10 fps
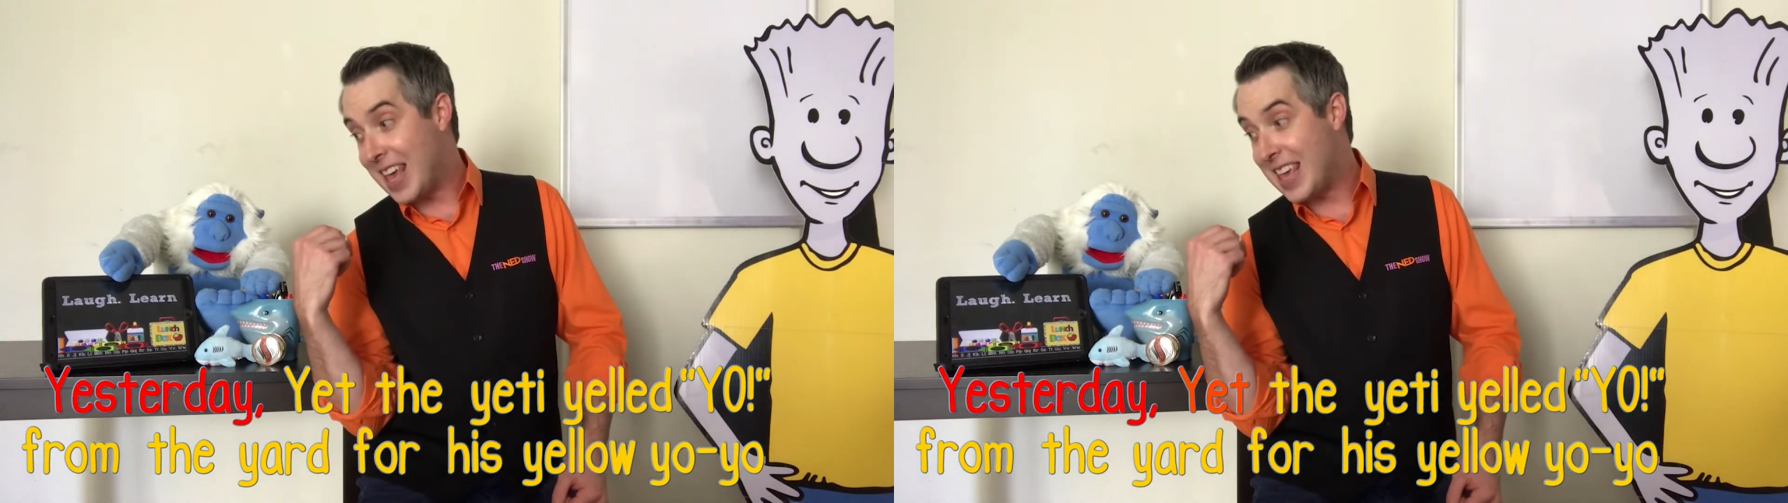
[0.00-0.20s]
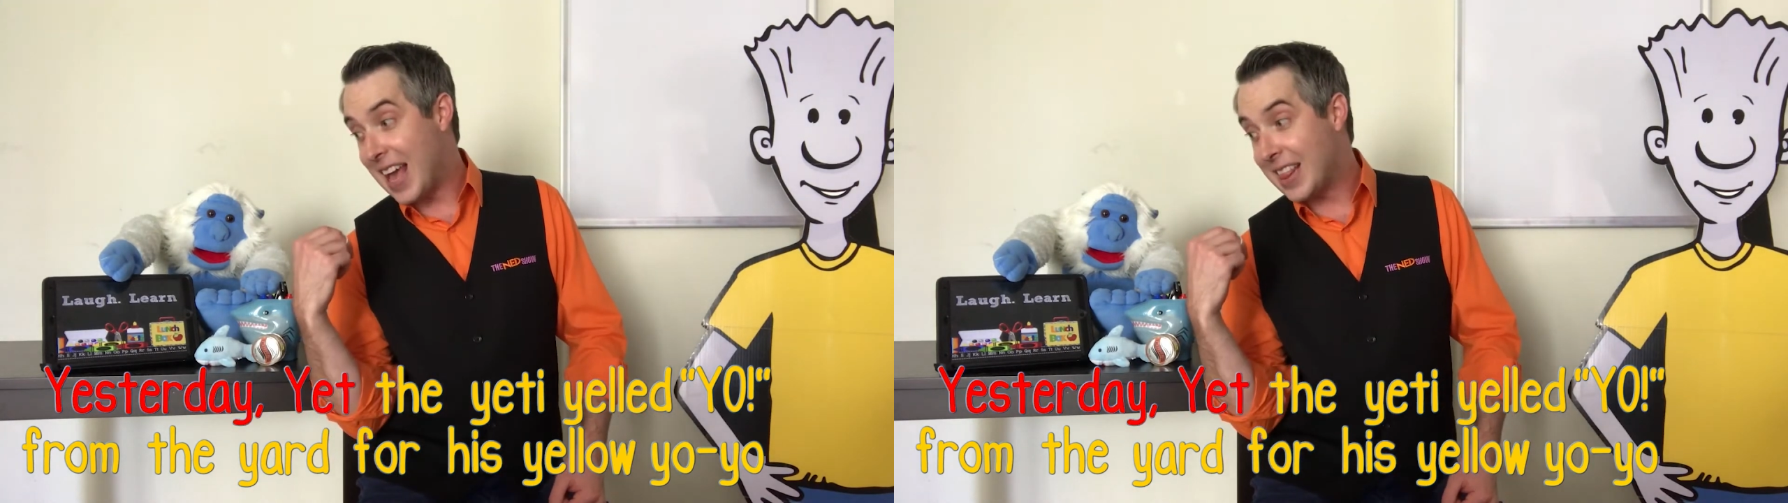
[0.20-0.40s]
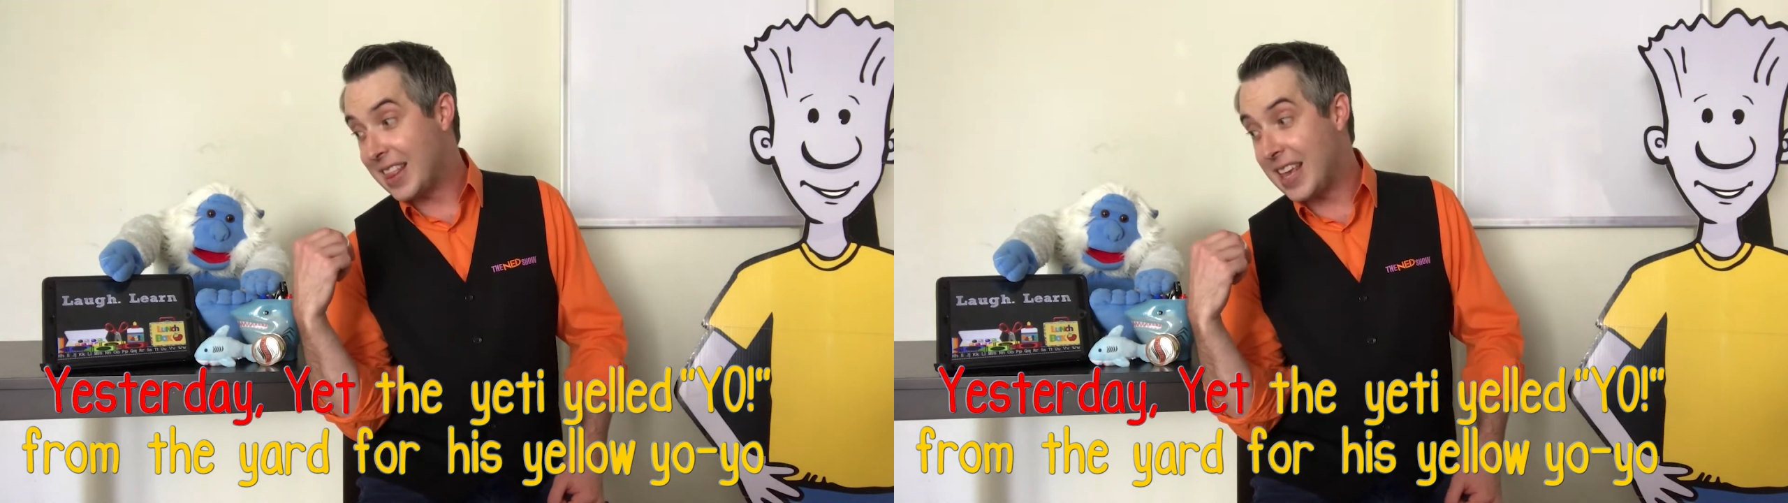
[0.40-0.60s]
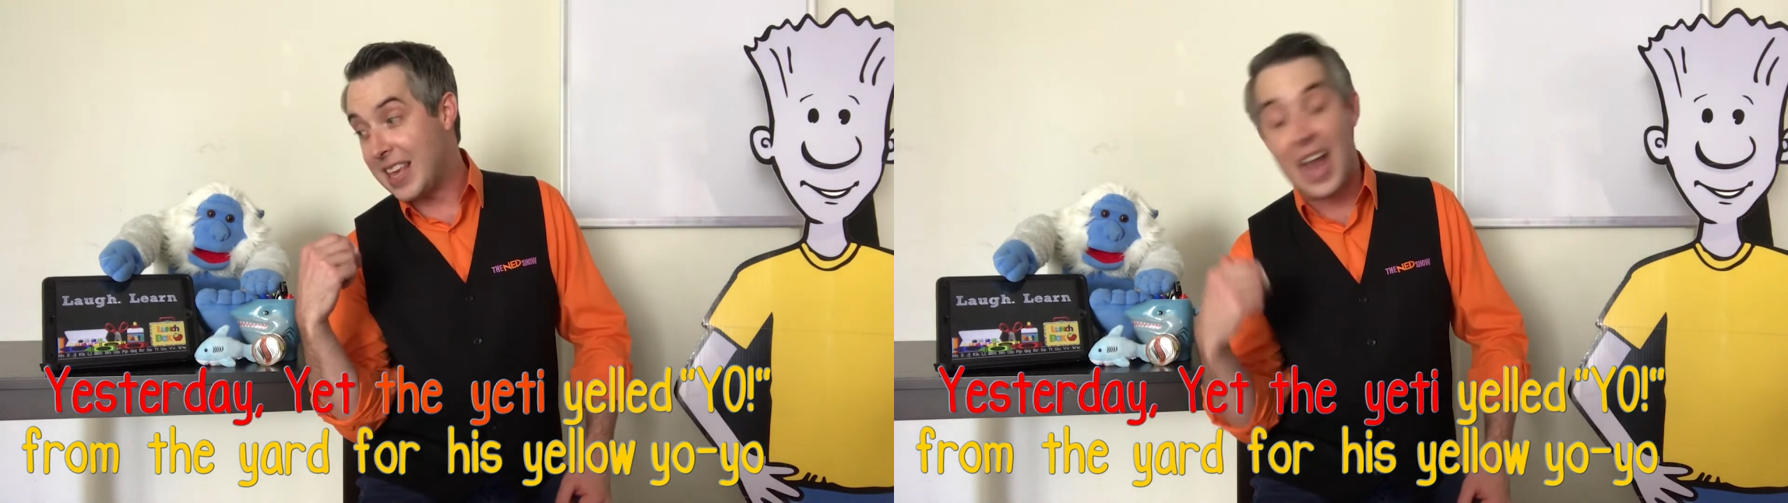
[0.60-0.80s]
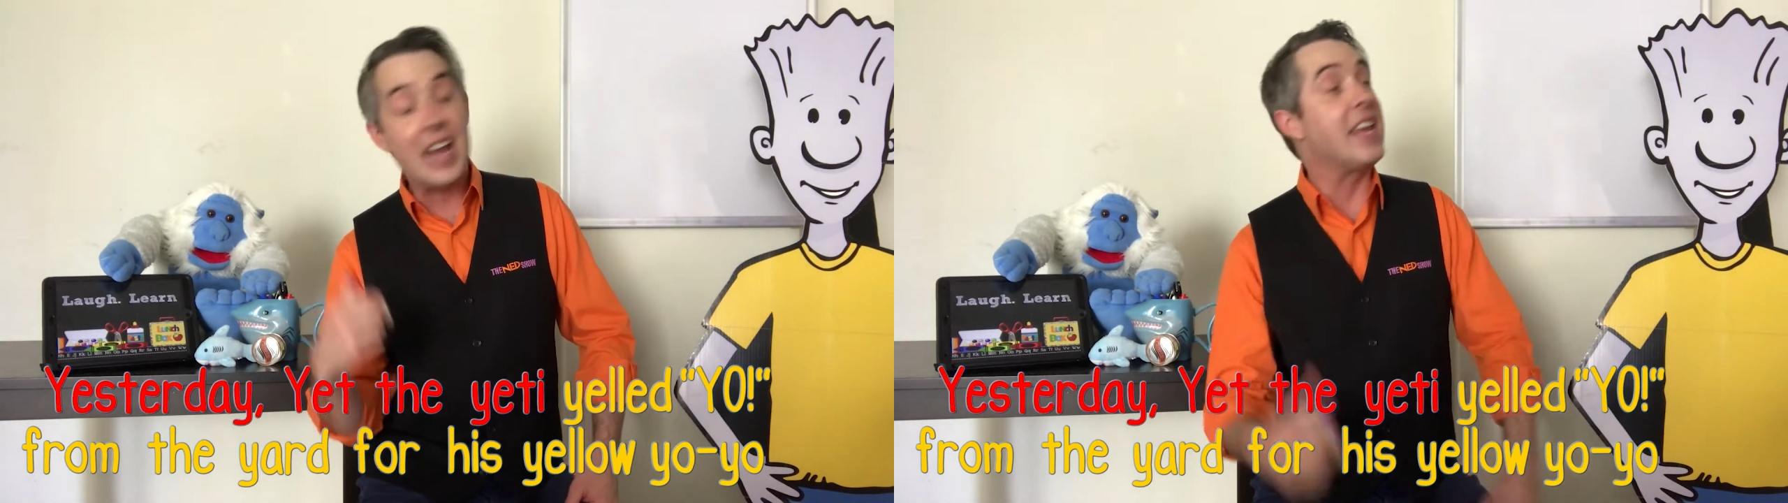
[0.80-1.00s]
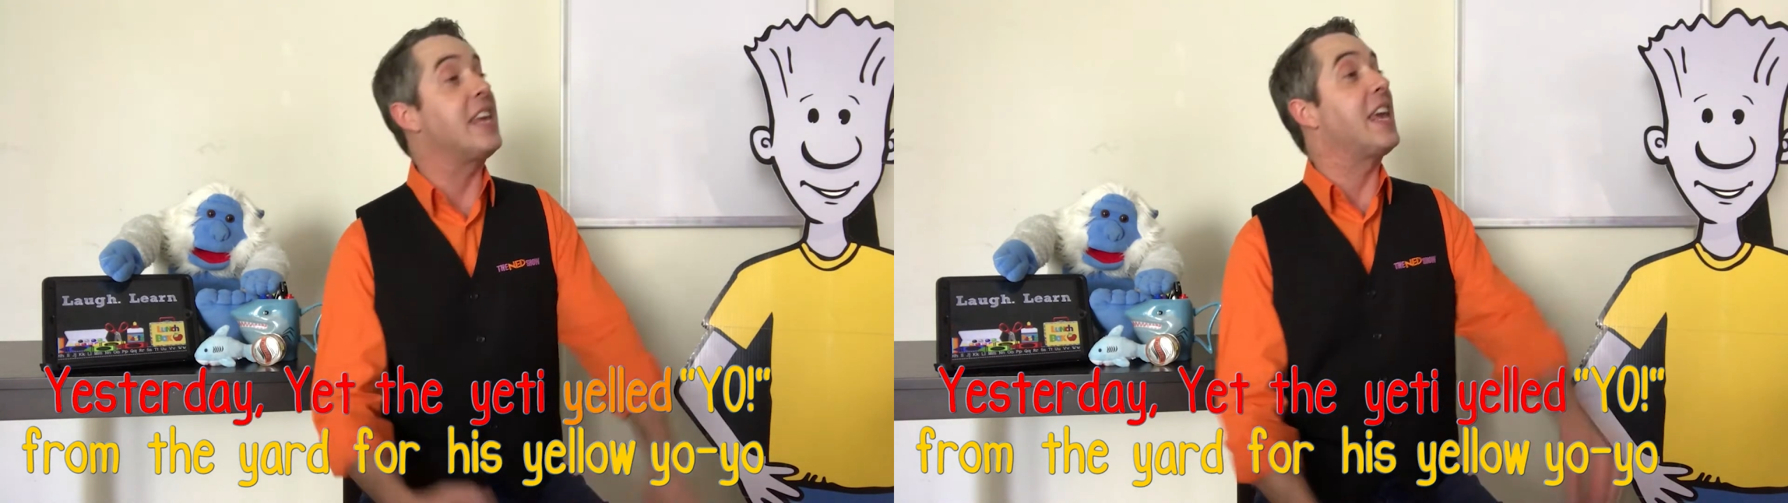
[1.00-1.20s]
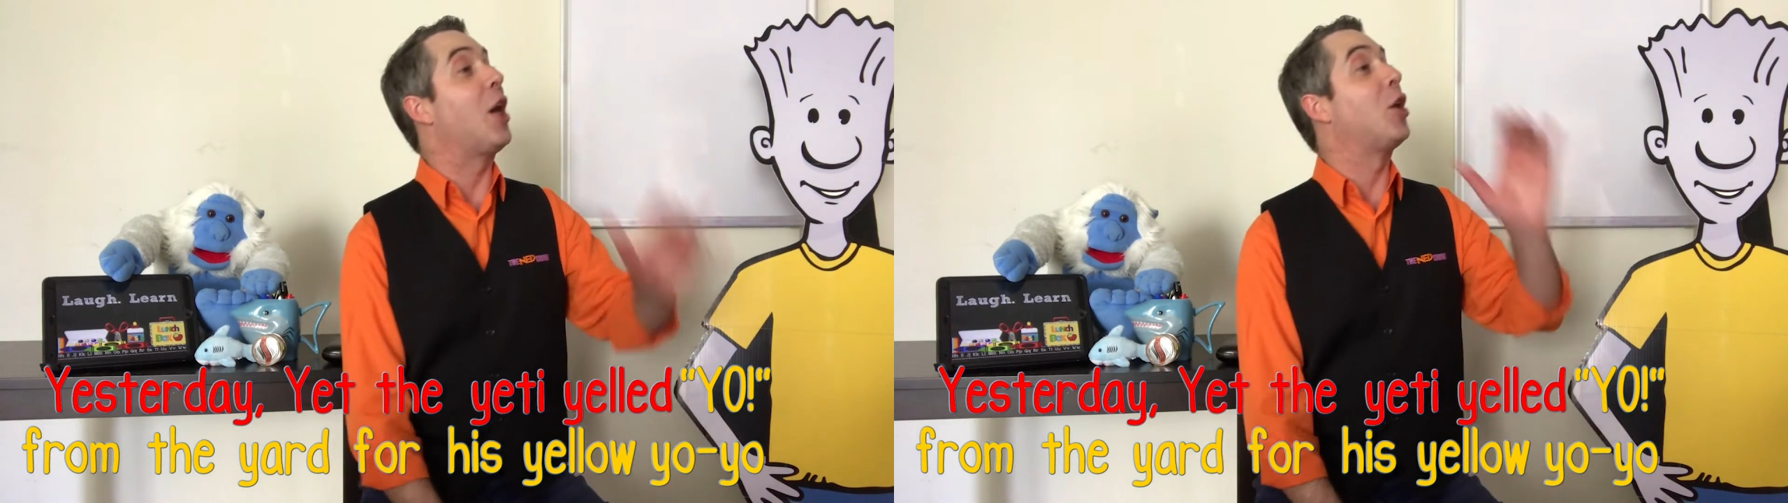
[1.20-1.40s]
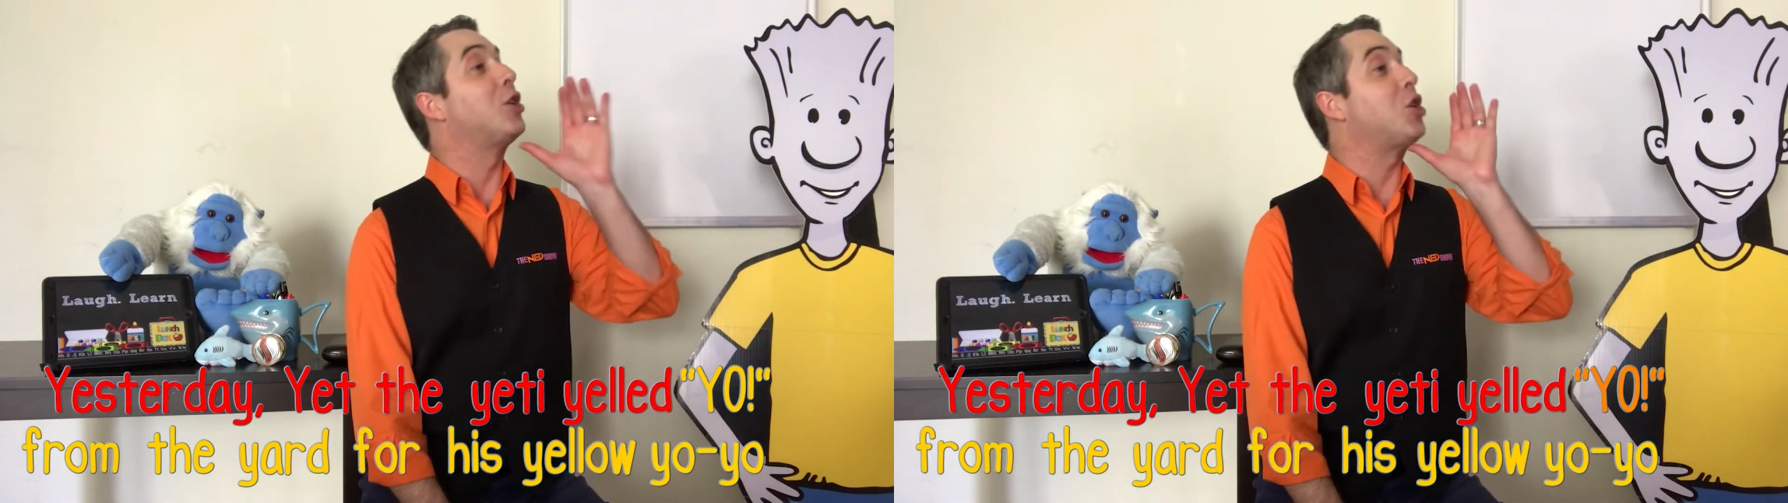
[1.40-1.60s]
Yet the Yeti
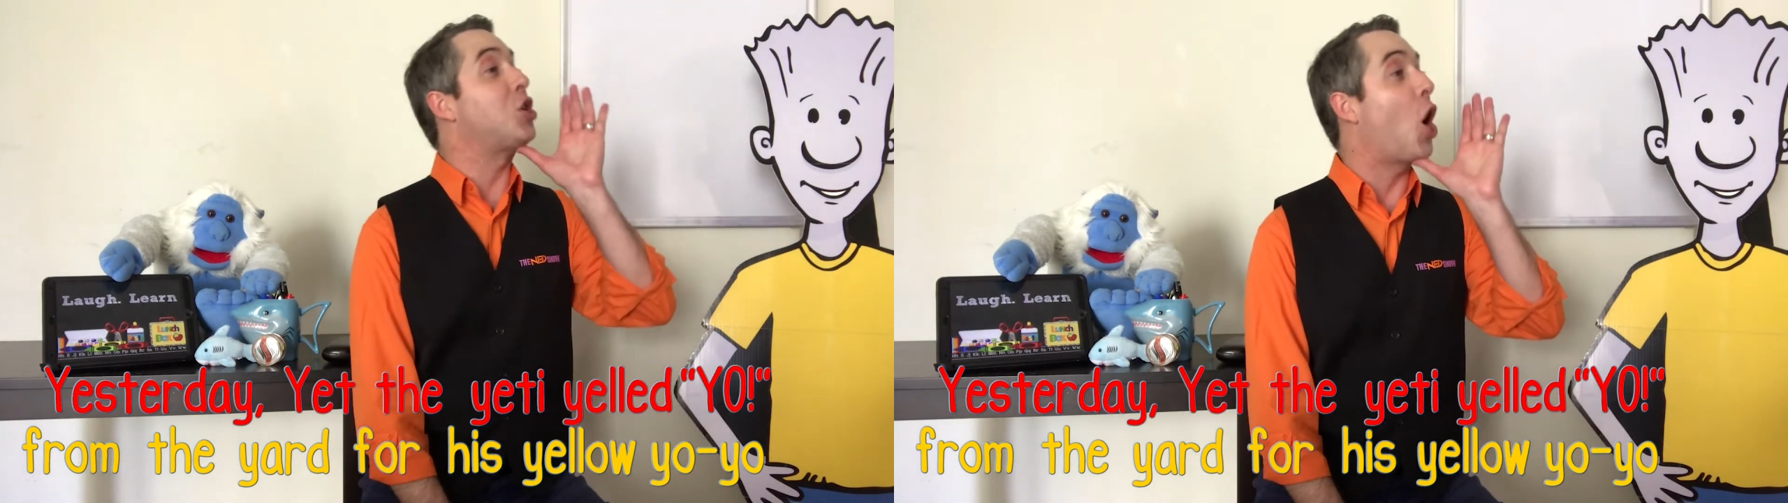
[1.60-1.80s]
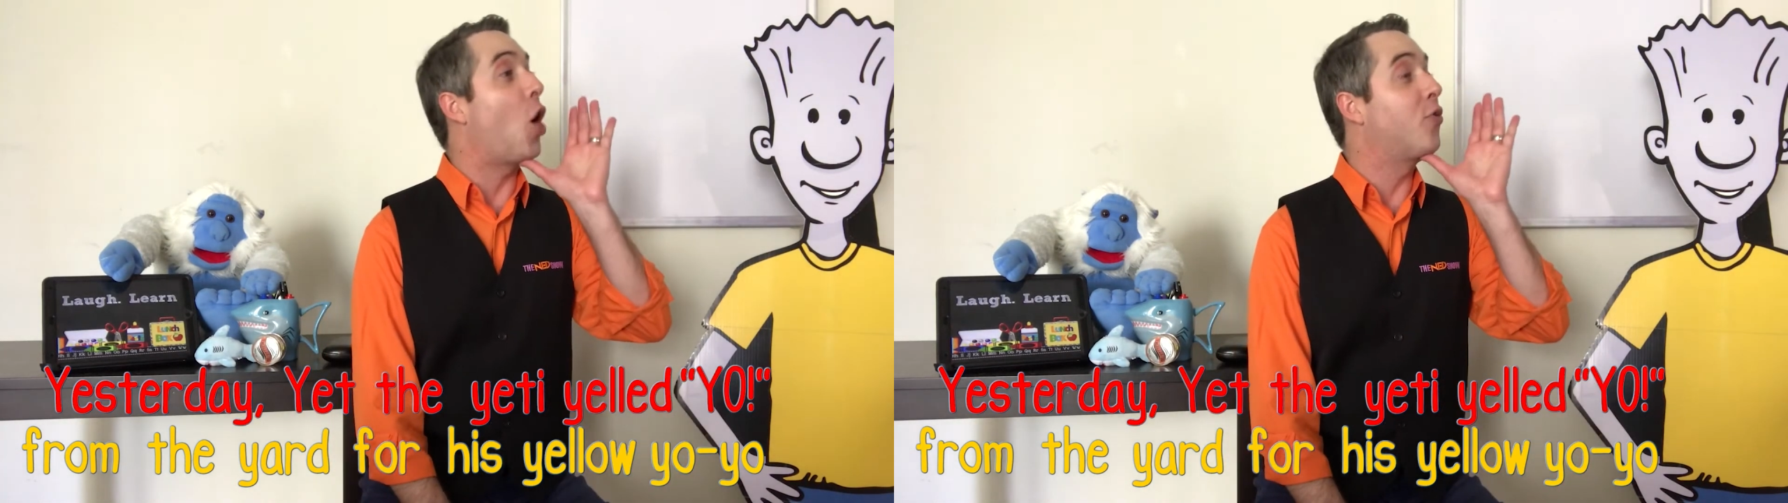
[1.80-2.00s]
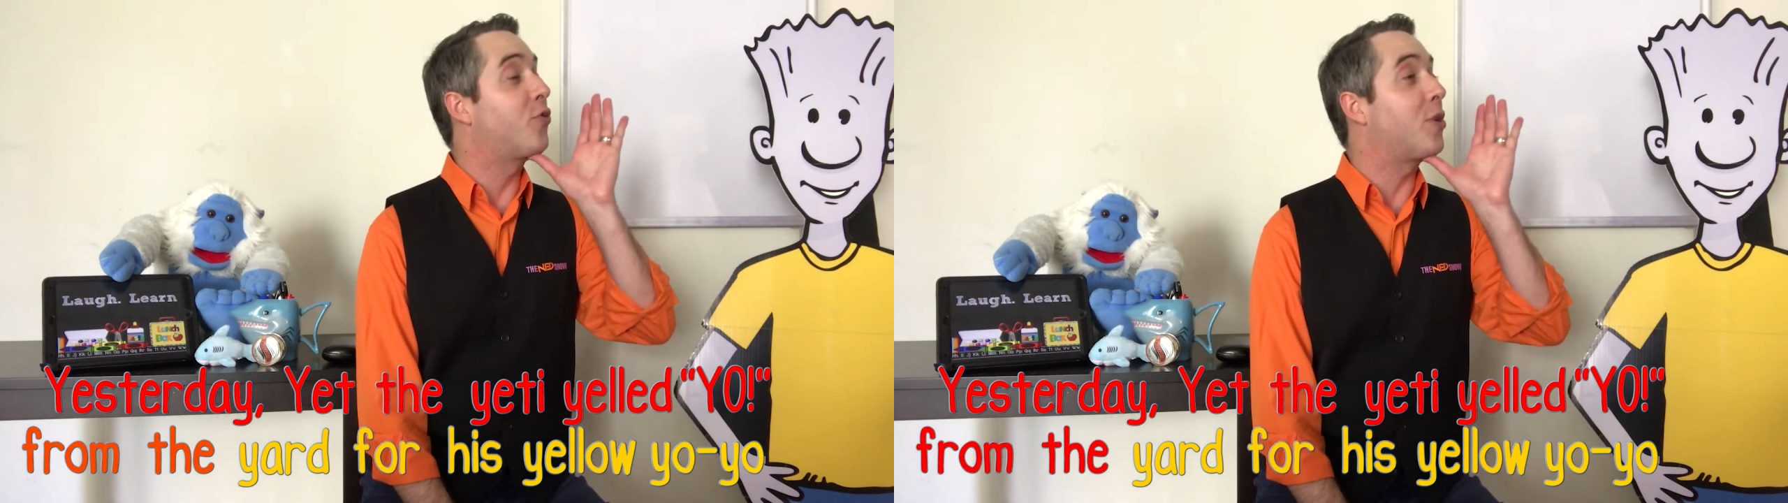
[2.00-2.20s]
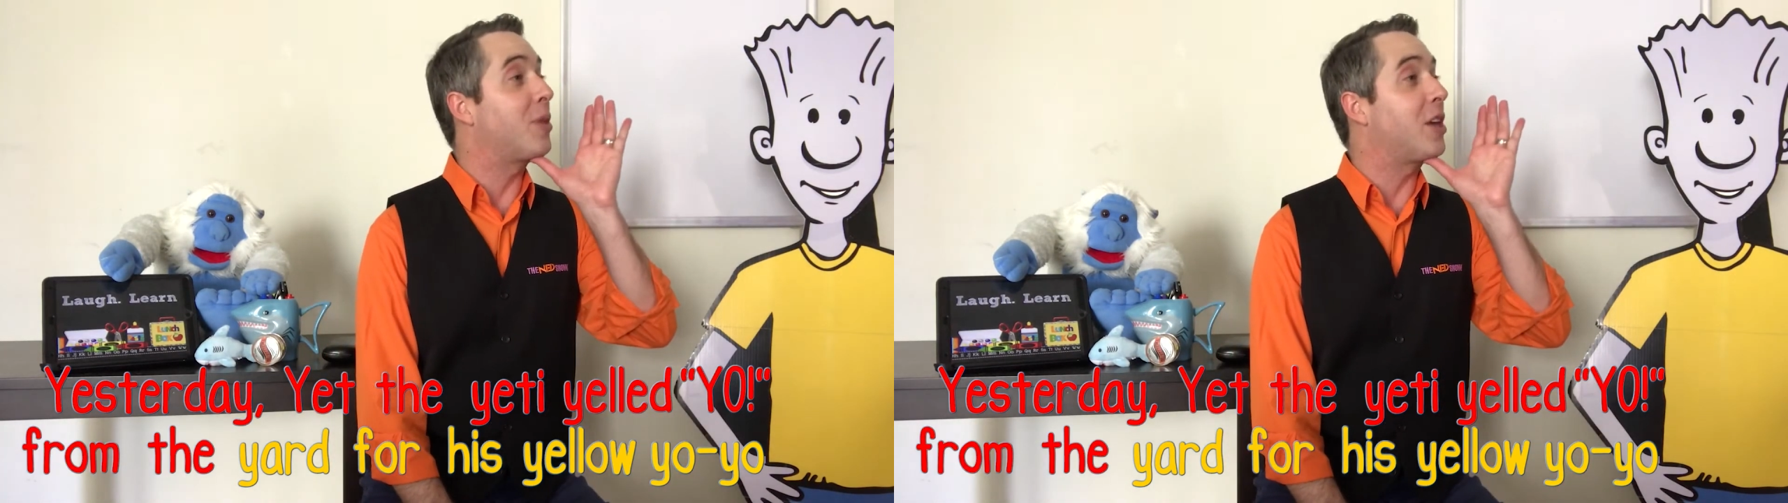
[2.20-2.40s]
yelled yo from